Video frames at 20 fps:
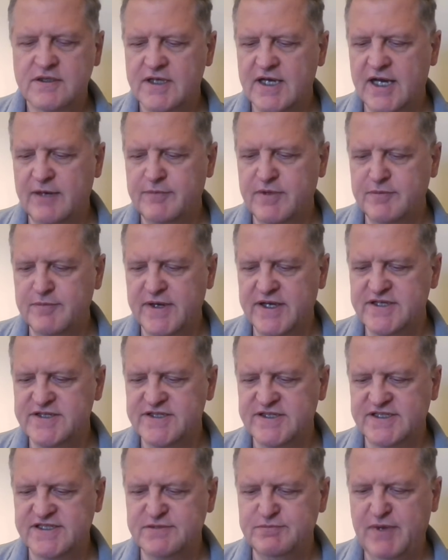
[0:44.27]
I'll be
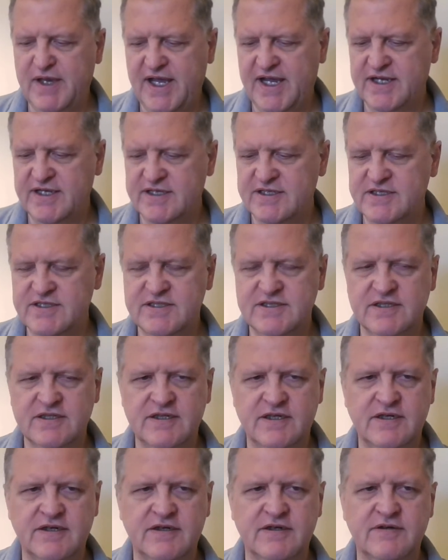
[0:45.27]
mentioning Spanish
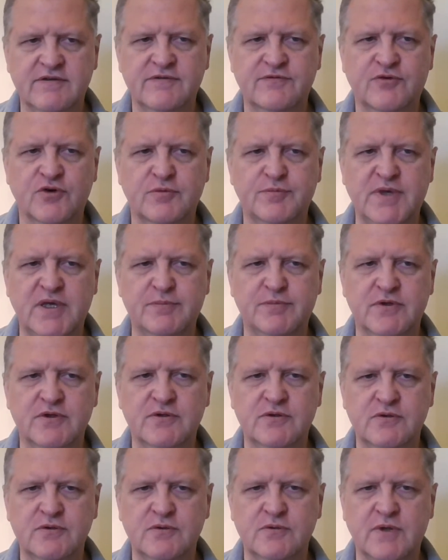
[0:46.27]
for people
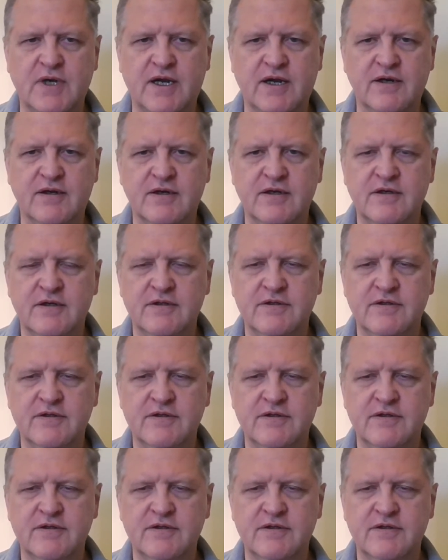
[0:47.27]
who are